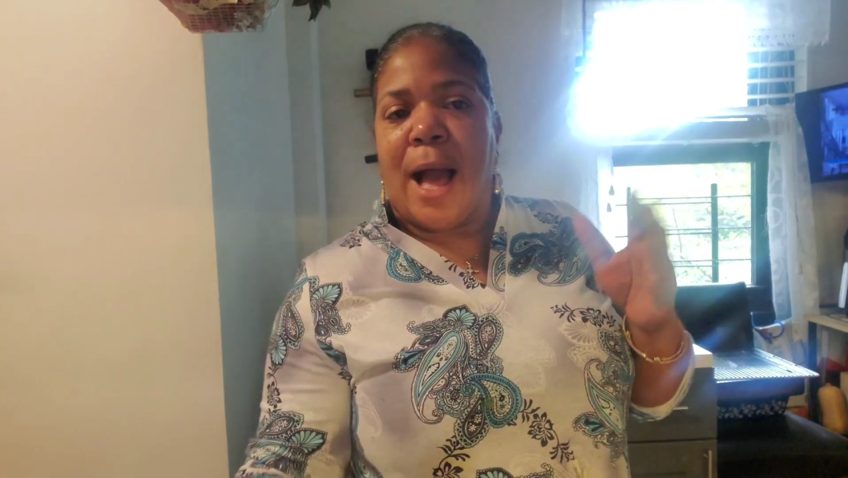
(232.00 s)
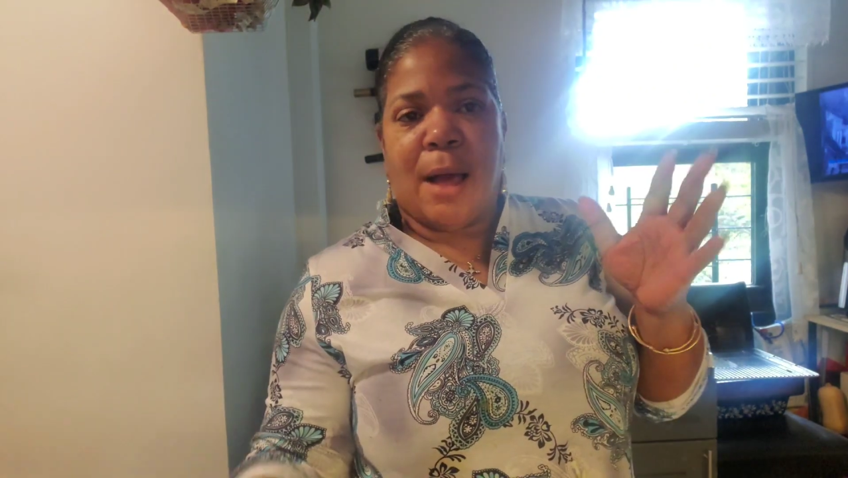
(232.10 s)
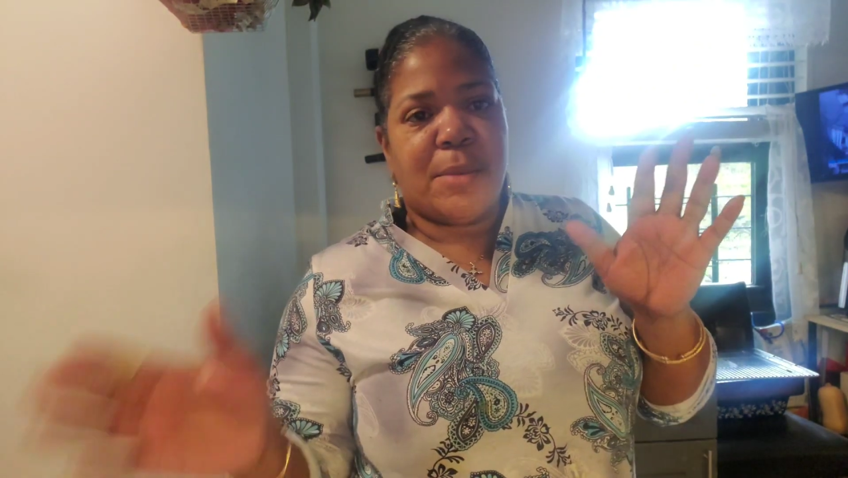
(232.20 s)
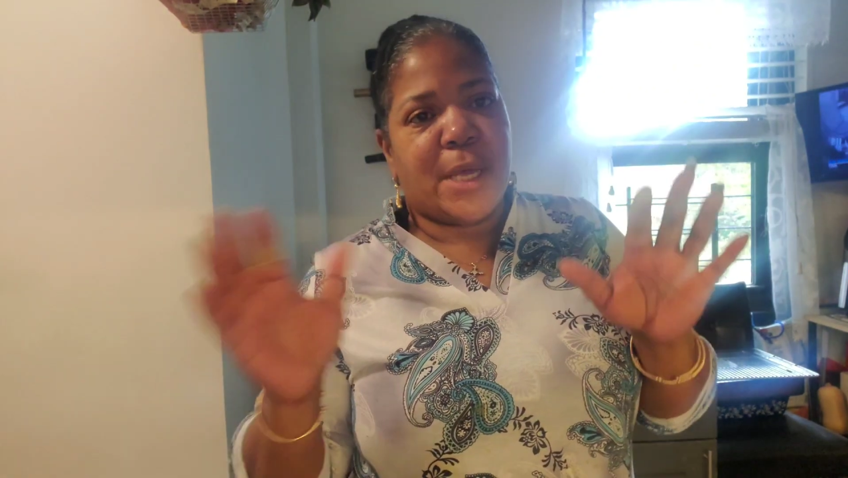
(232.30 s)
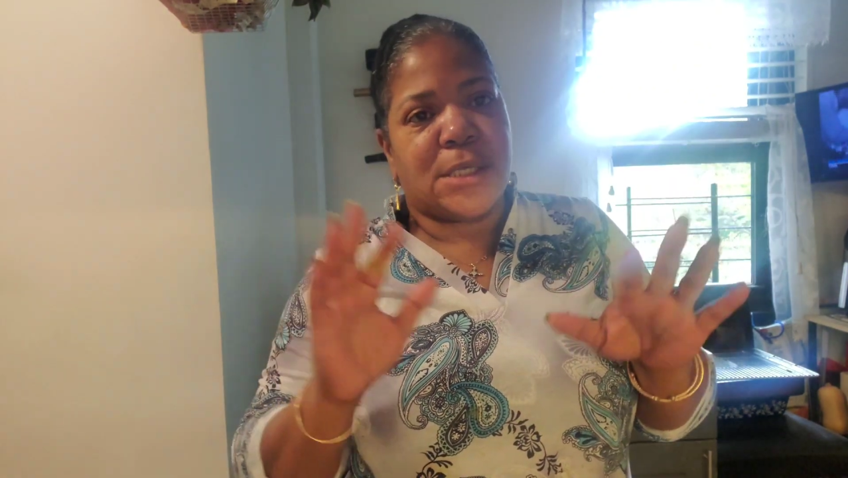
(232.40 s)

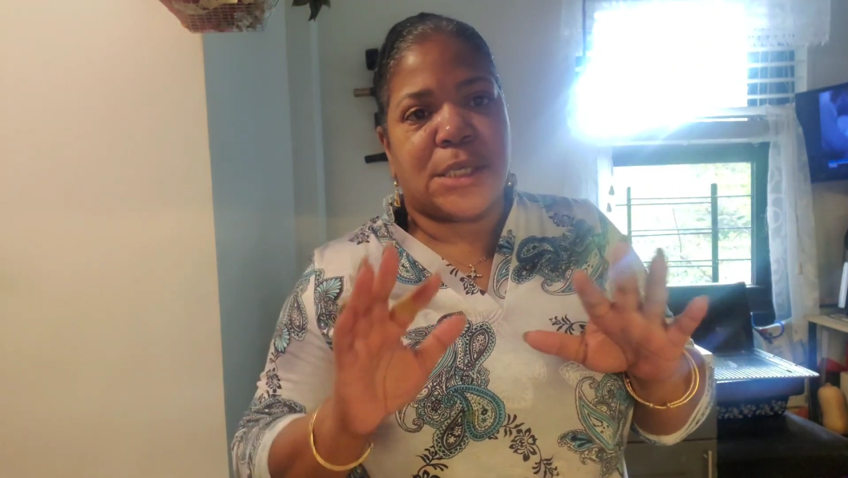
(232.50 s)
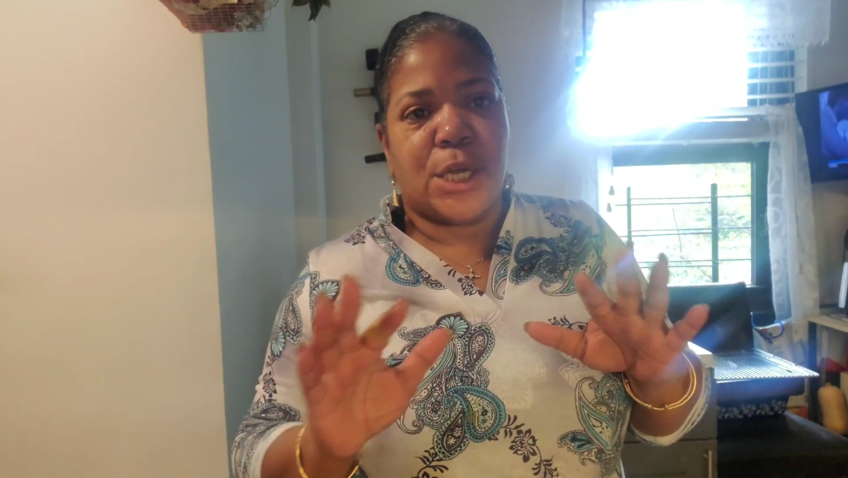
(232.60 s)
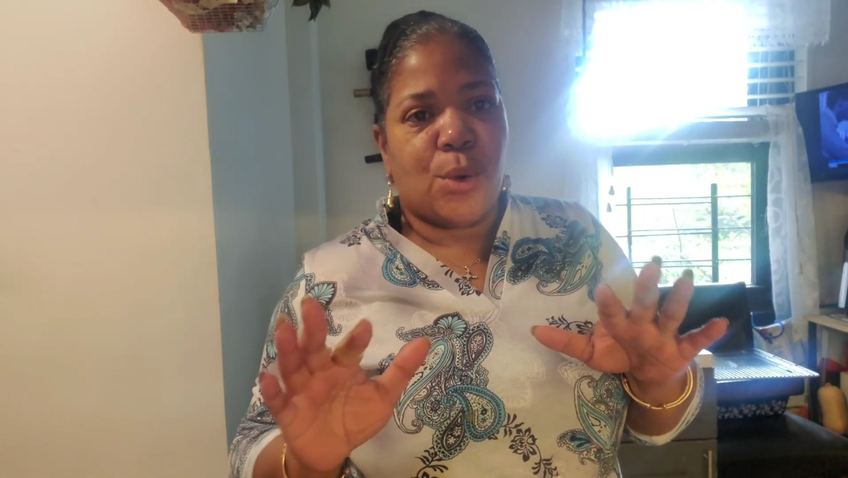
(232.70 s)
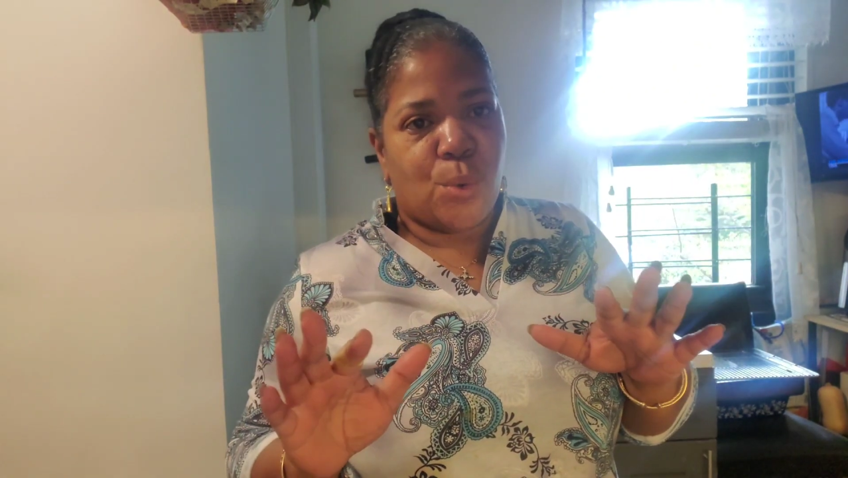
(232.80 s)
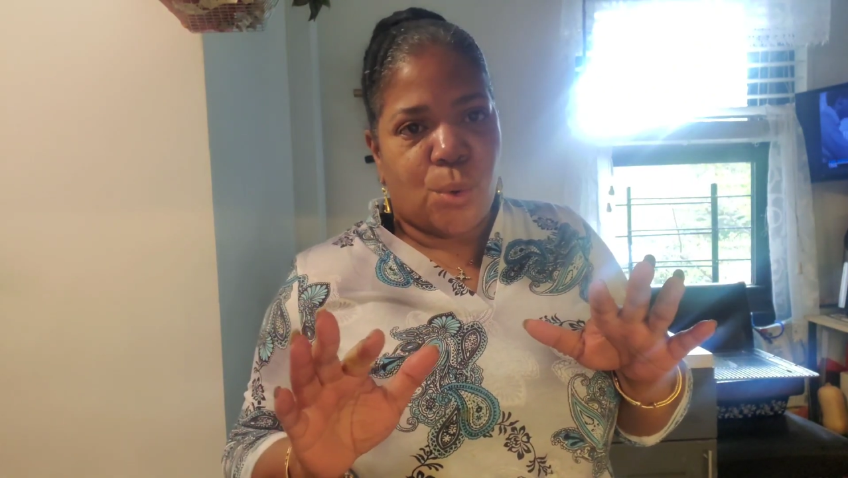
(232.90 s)
I'm not
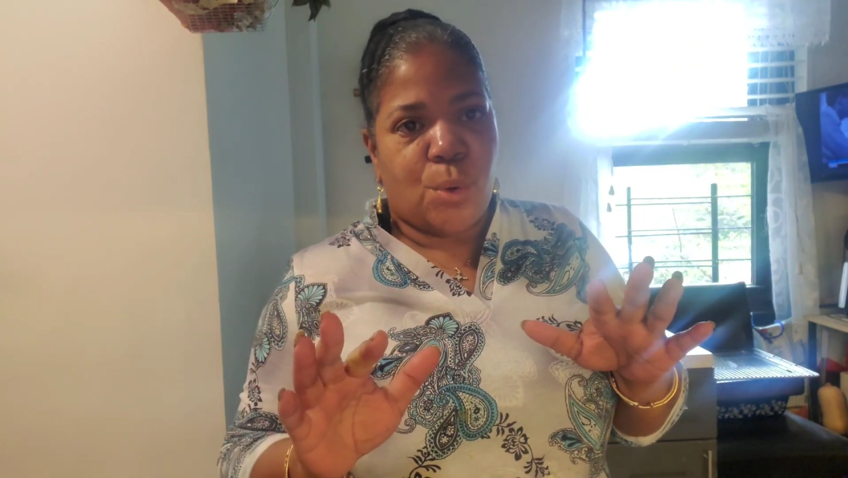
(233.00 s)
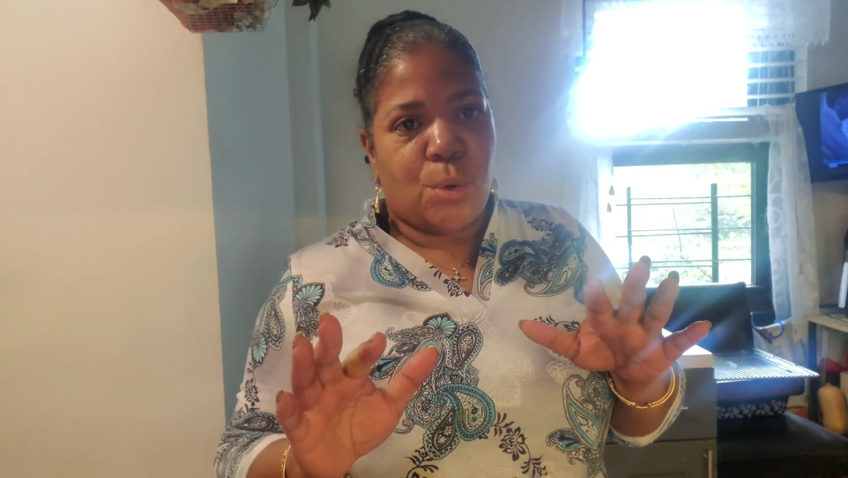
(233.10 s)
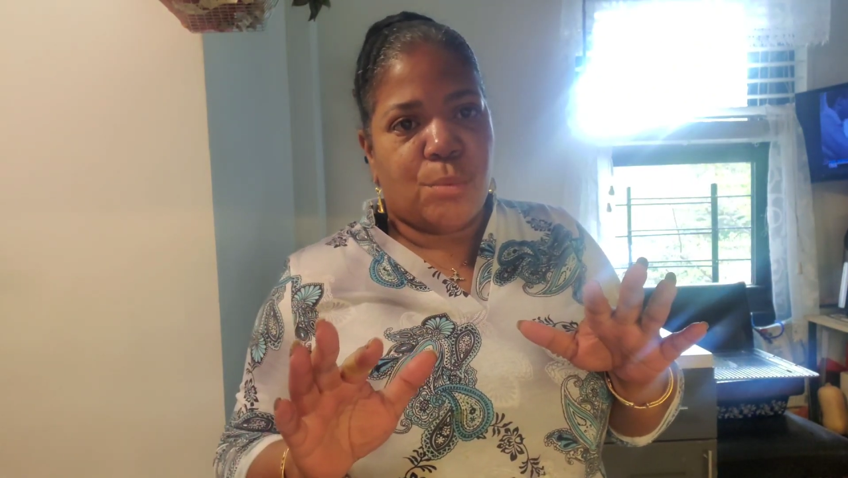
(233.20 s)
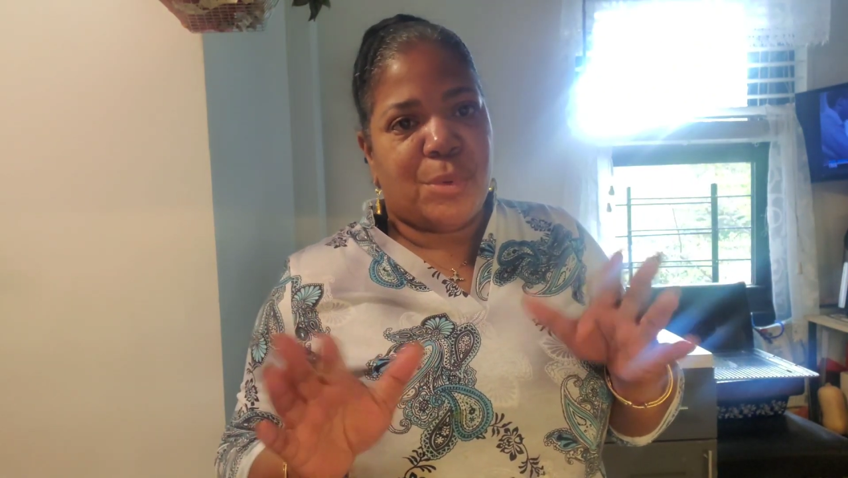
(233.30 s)
saying all,